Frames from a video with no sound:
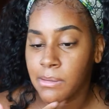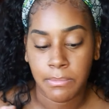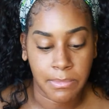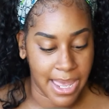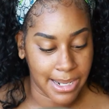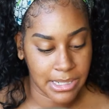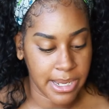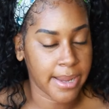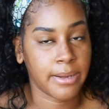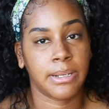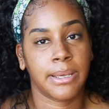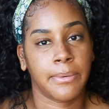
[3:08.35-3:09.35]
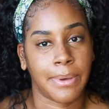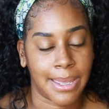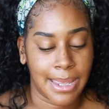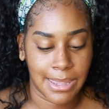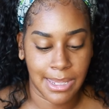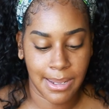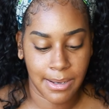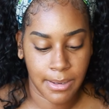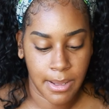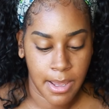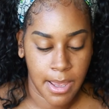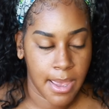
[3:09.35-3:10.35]
my entire day away. And then,
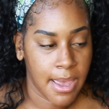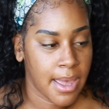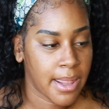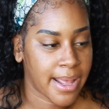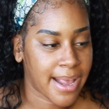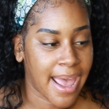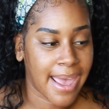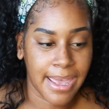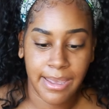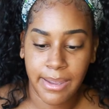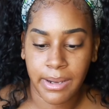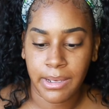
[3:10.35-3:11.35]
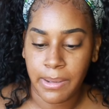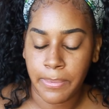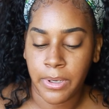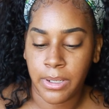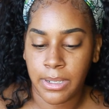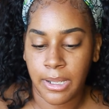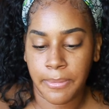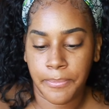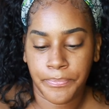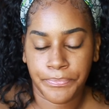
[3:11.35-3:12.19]
like, I hate getting up early.